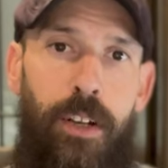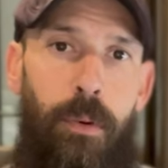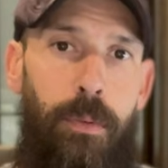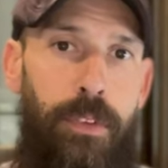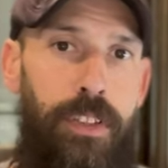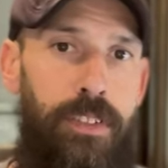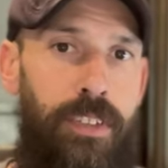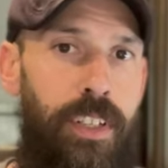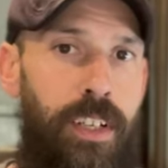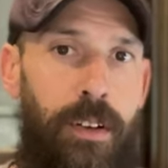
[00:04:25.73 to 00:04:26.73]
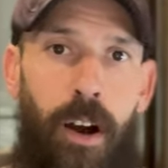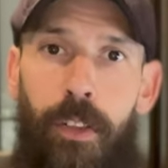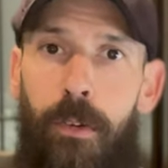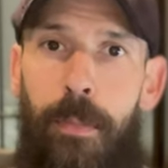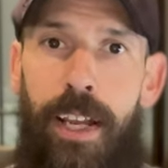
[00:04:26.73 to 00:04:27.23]
going with this
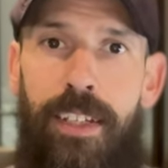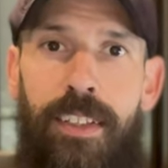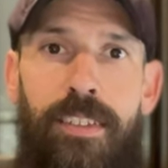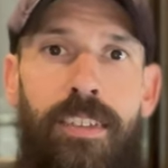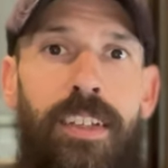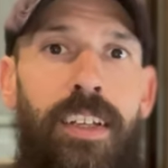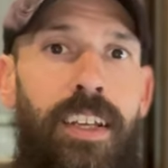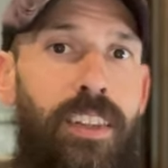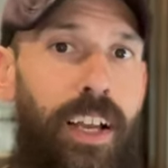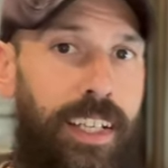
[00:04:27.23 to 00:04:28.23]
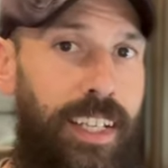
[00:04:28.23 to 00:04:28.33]
other maintenance, like